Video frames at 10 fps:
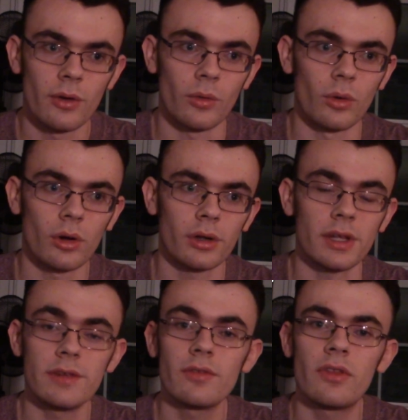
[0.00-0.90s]
or
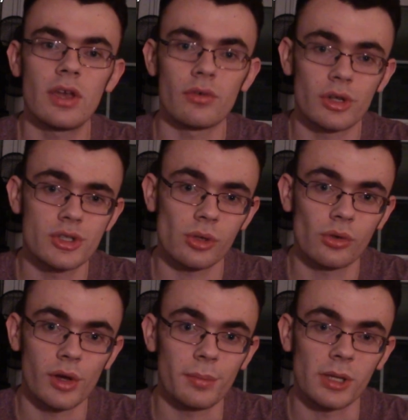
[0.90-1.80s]
even the original
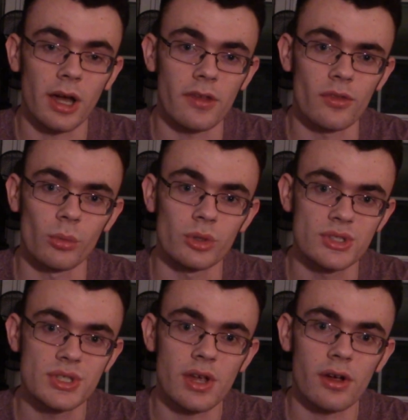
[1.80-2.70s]
Creepy Guy in the Woods
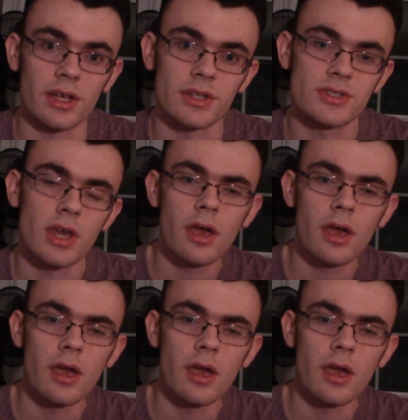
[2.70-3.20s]
series,